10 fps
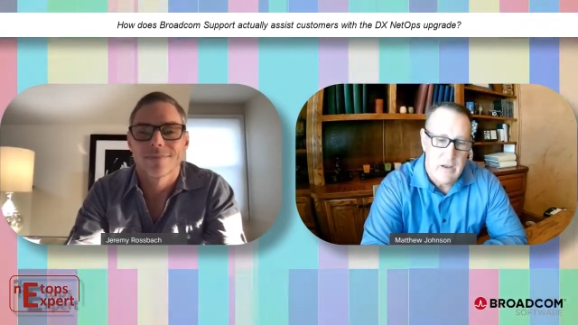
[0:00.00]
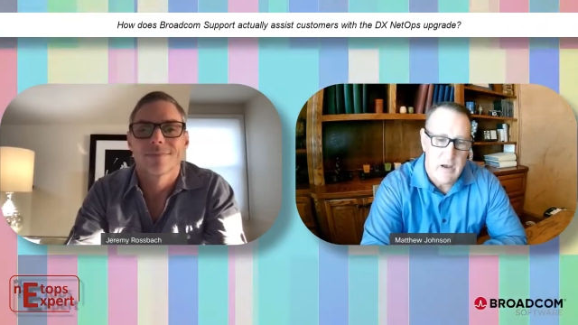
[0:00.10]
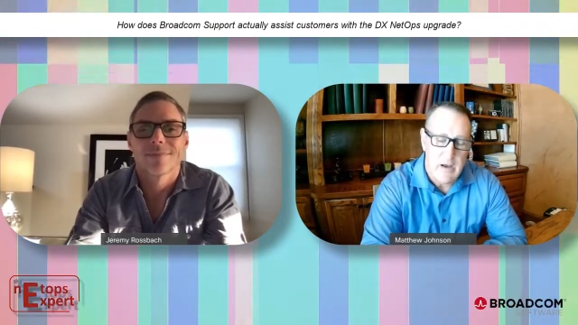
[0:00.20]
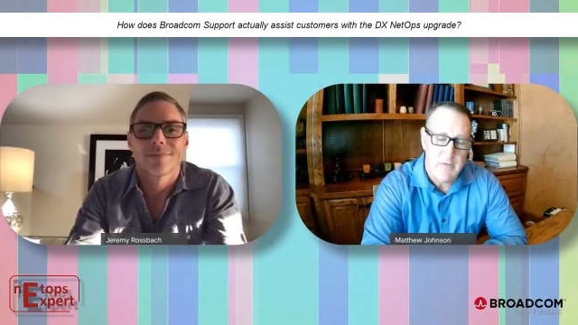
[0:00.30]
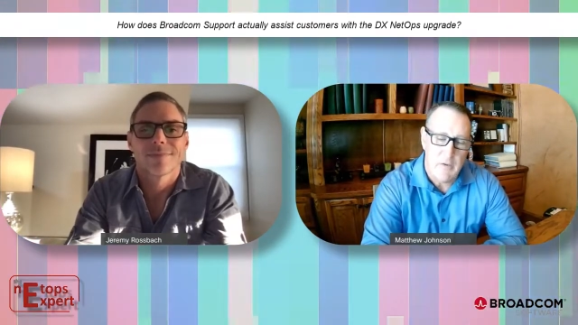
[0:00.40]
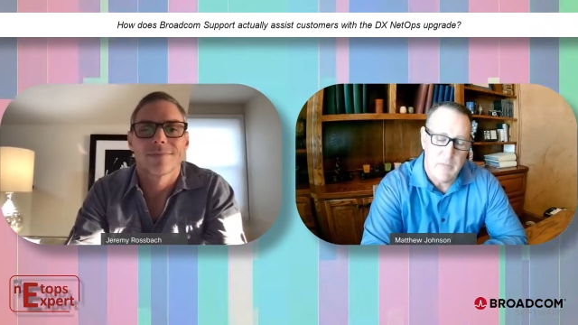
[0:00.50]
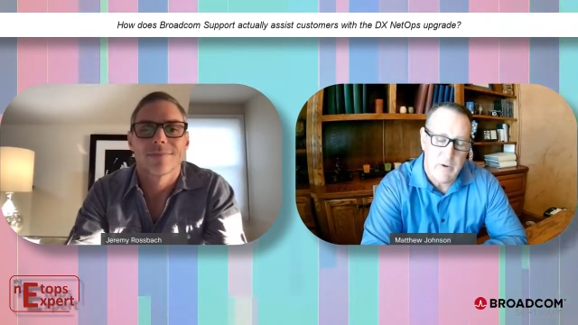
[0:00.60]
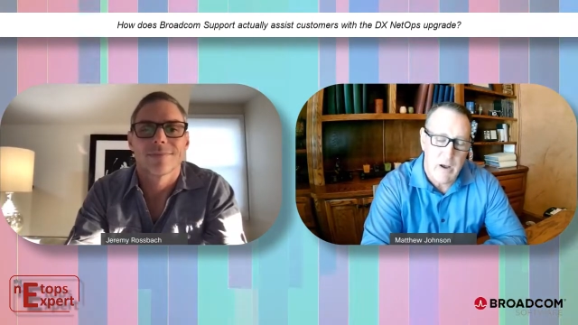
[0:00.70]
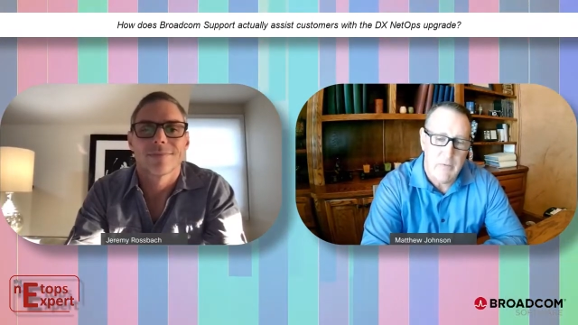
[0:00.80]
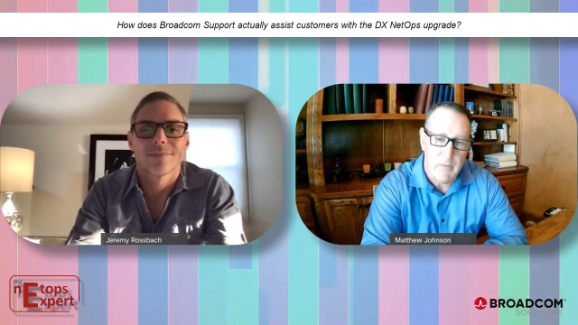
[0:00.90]
Speaker 1: um, you'll
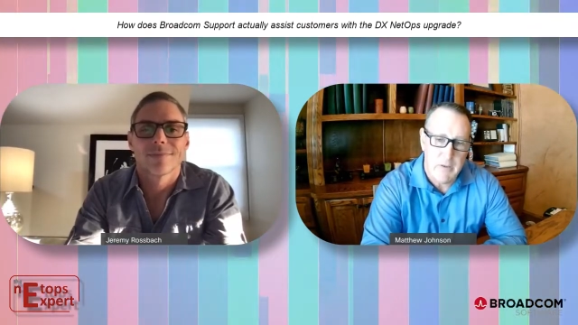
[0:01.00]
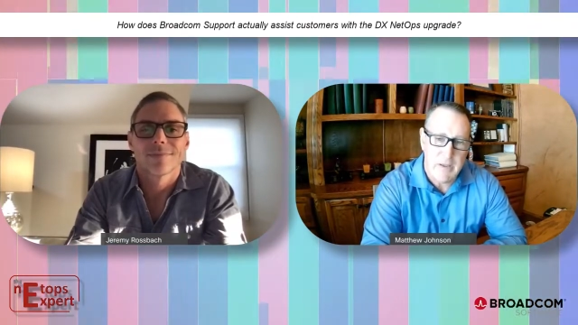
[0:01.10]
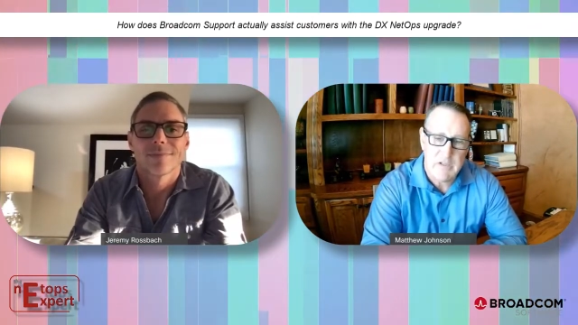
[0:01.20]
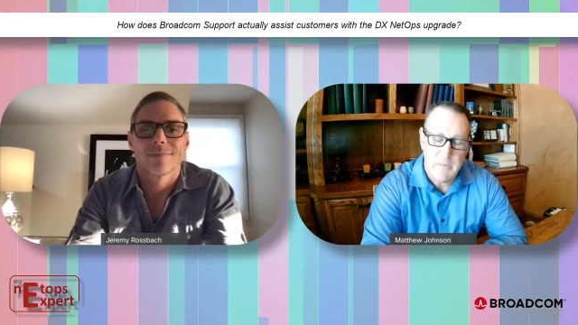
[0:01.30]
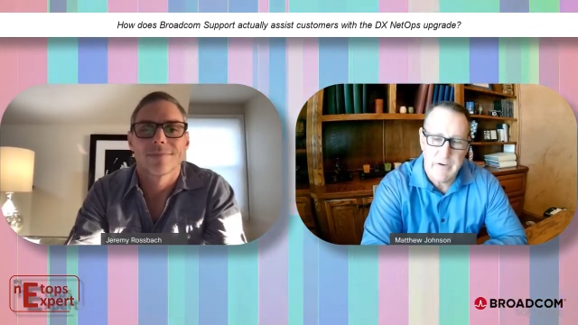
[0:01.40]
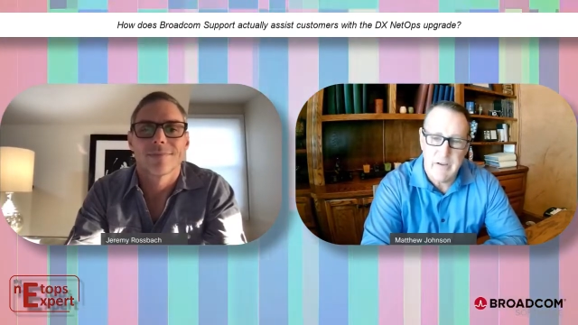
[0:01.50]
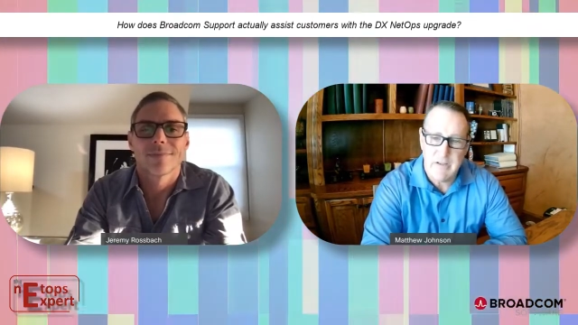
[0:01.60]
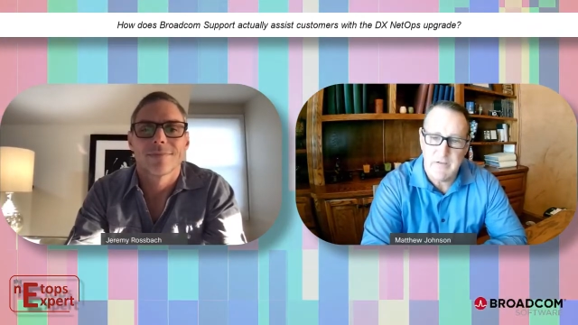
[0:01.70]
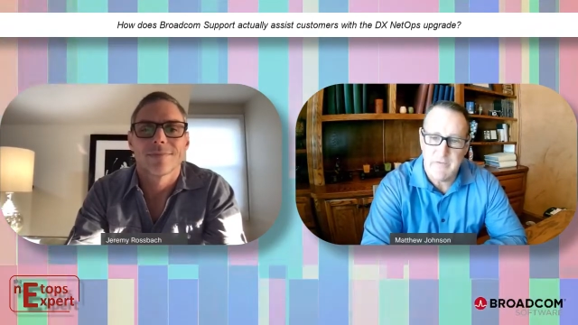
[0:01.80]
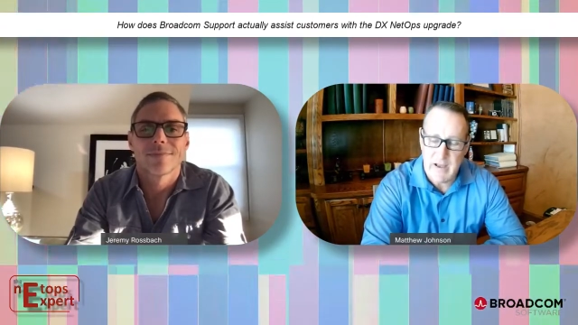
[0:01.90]
probably
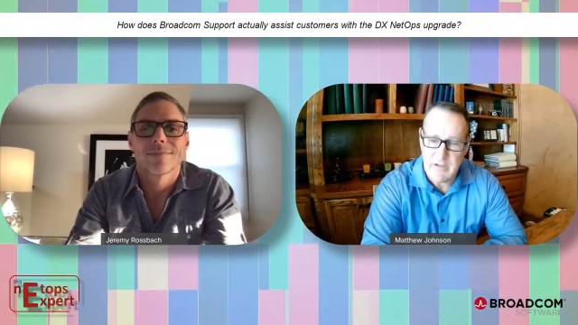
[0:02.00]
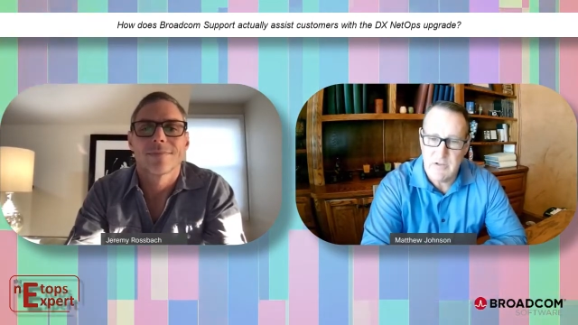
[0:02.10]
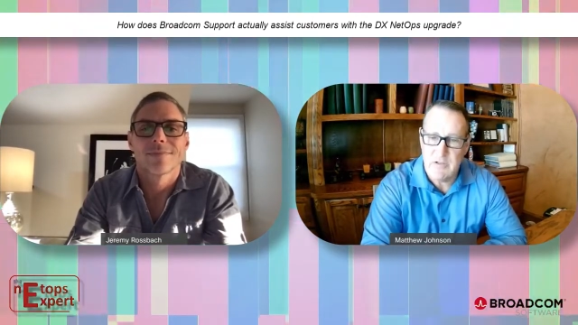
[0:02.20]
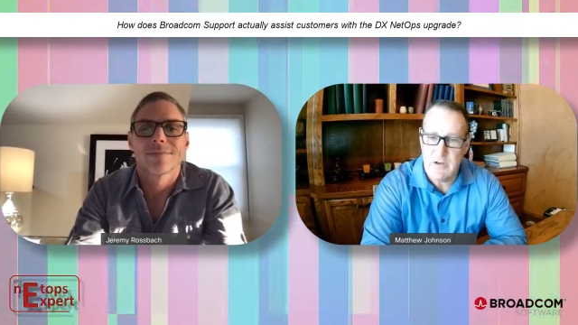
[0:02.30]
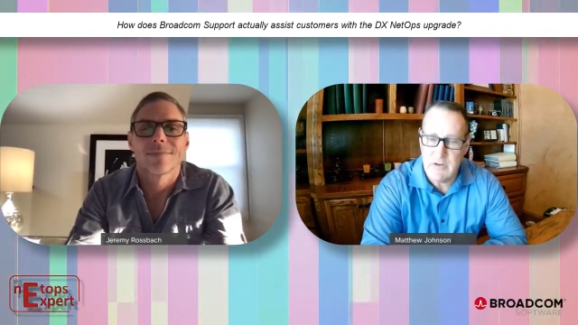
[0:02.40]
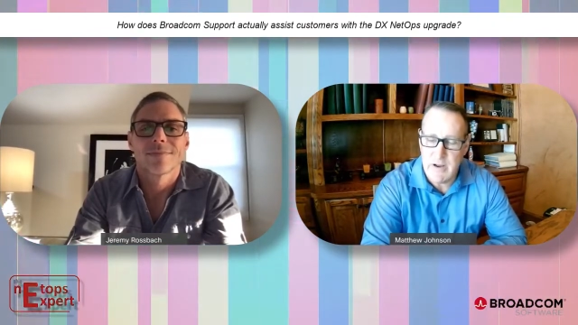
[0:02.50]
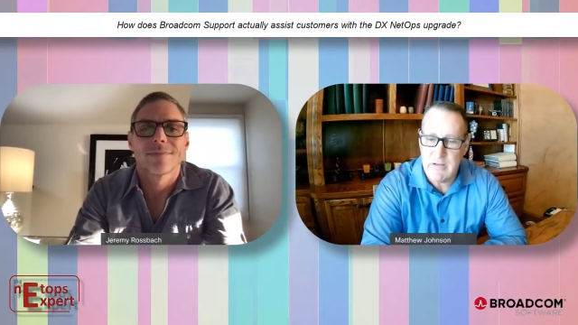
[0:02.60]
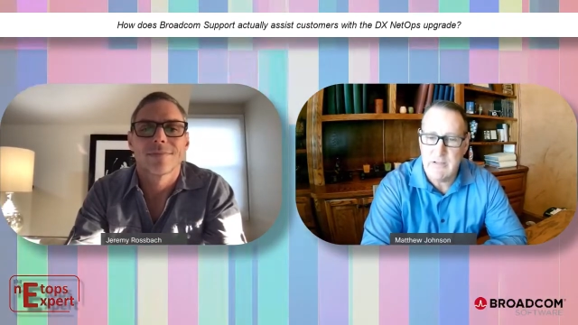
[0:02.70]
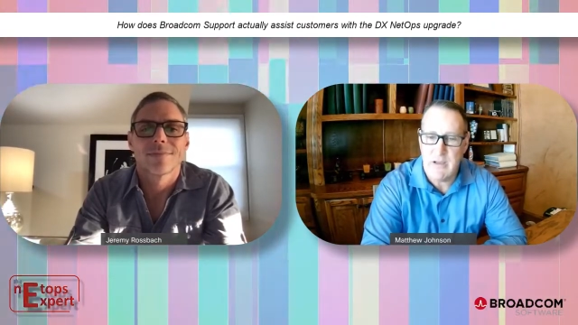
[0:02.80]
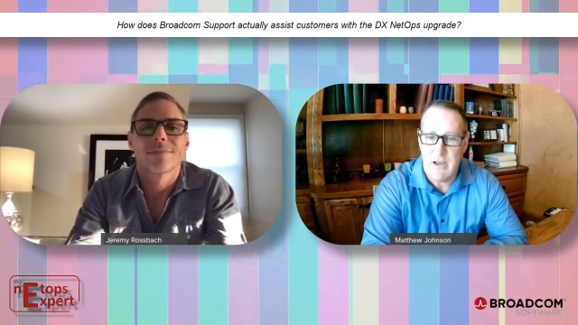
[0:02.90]
experience a faster
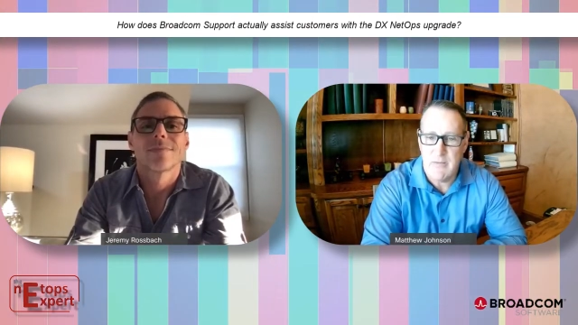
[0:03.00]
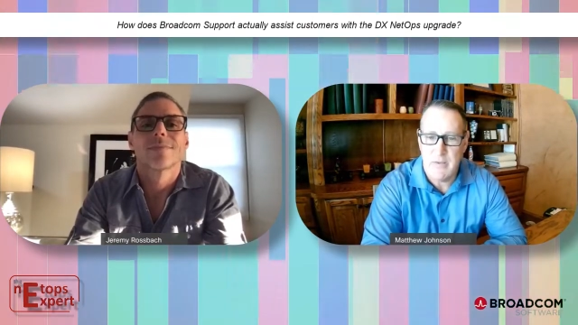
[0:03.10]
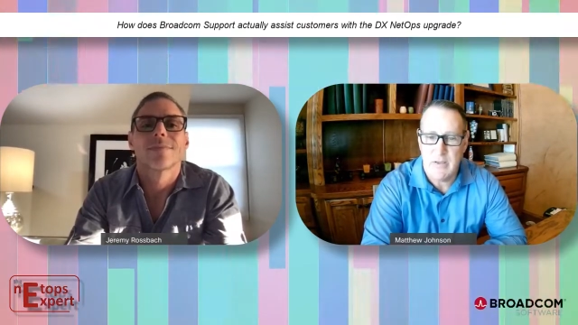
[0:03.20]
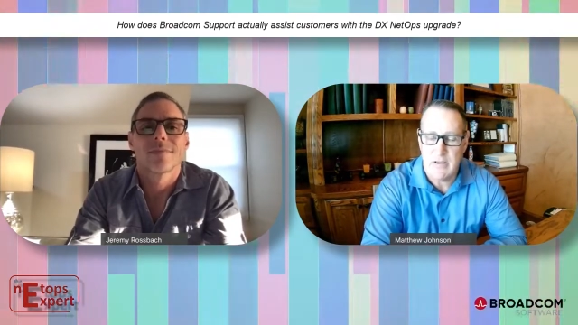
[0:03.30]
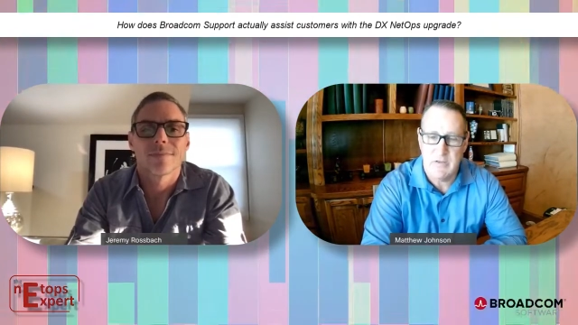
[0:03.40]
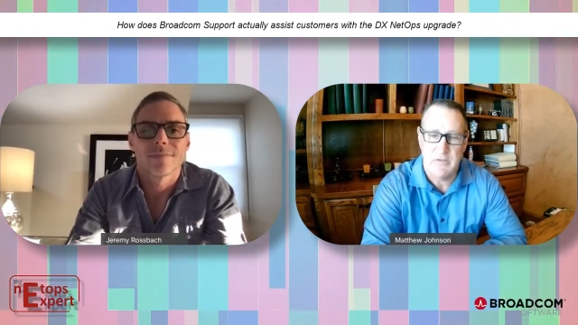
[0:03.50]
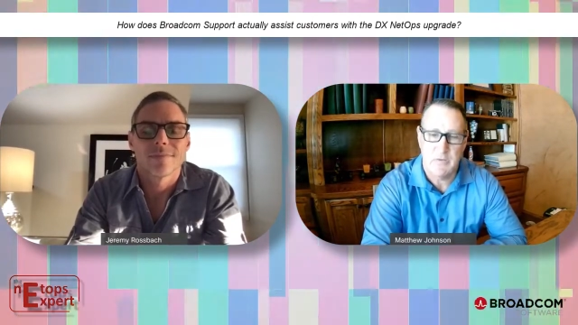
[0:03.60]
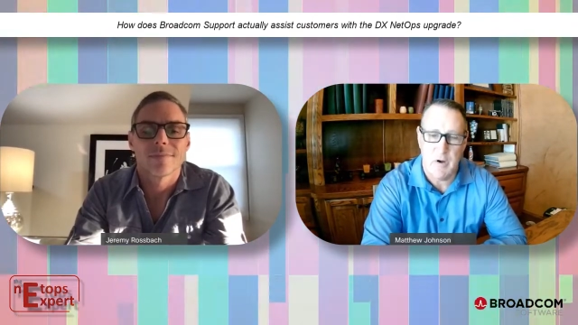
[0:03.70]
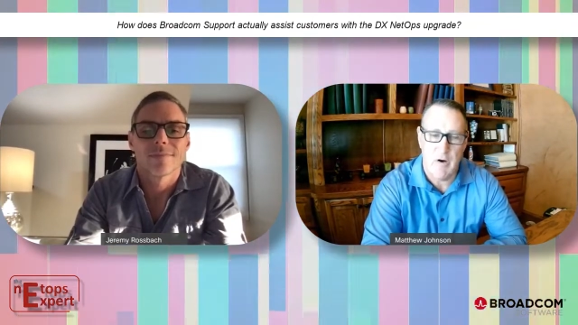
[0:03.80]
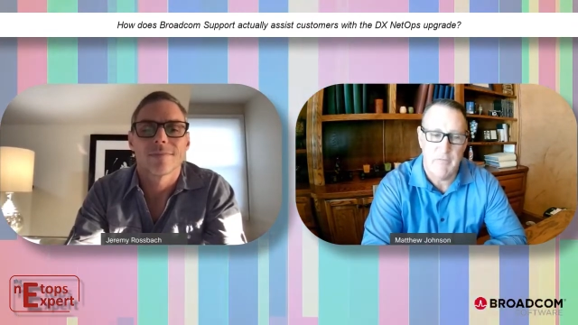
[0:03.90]
turnaround time
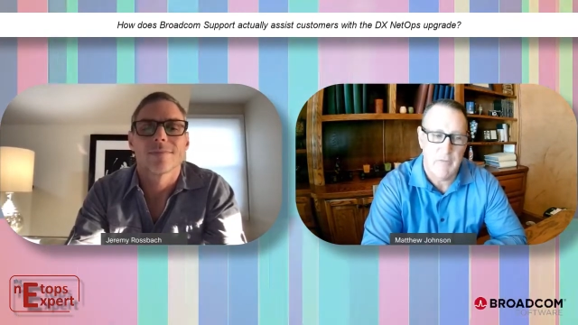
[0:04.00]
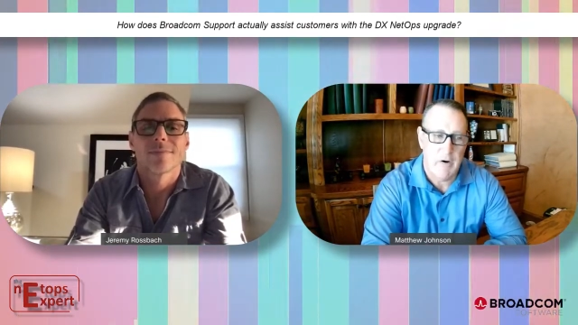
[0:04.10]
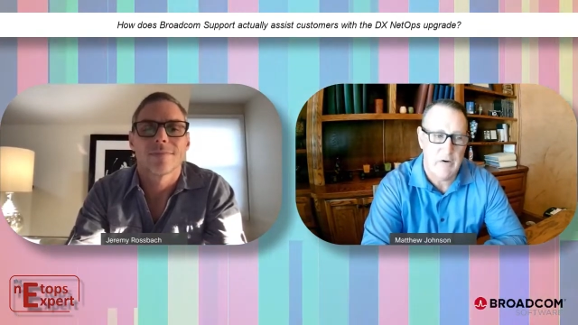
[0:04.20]
because our, our